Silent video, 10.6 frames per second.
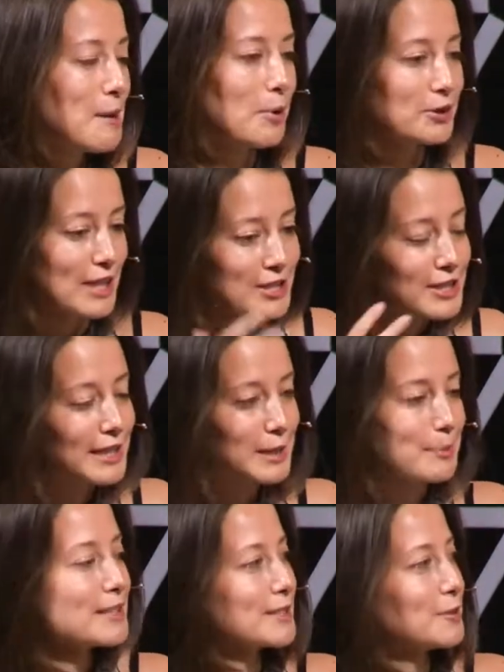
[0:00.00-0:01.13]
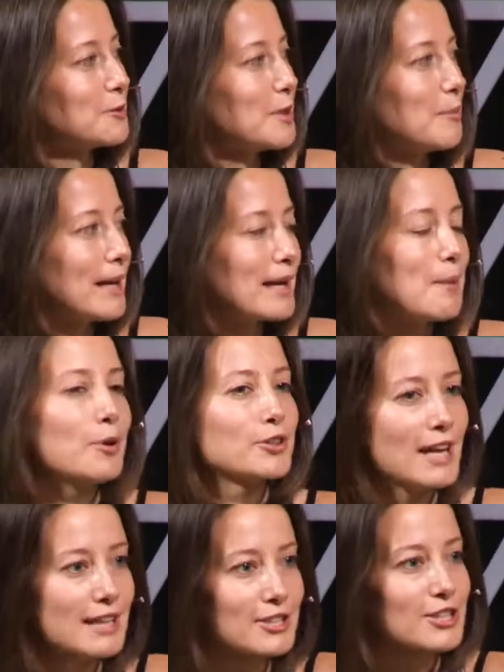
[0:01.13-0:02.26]
Potentially expands into the body, a
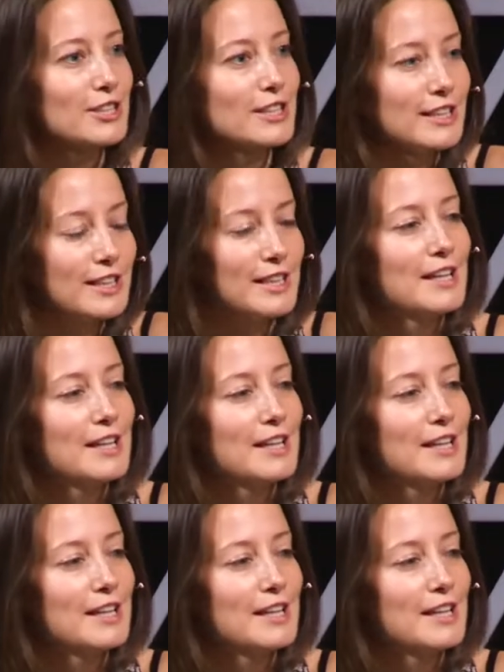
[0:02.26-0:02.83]
potentially,